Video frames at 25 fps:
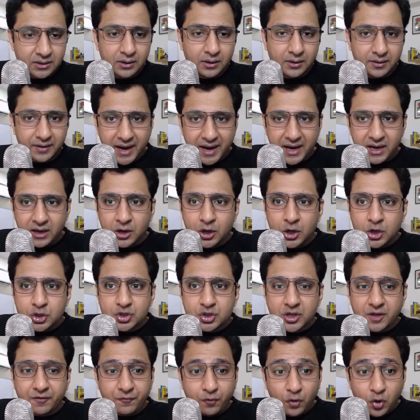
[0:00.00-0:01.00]
Right? So
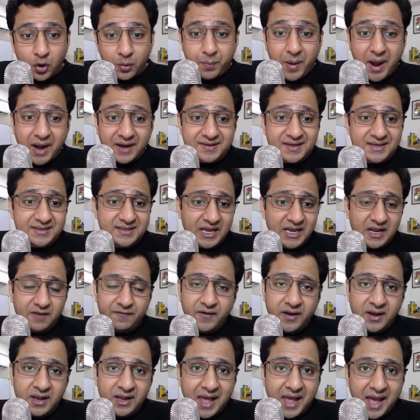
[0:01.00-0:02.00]
the four parts that sales
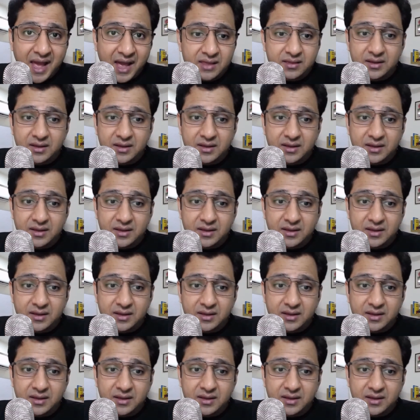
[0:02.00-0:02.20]
funnel has,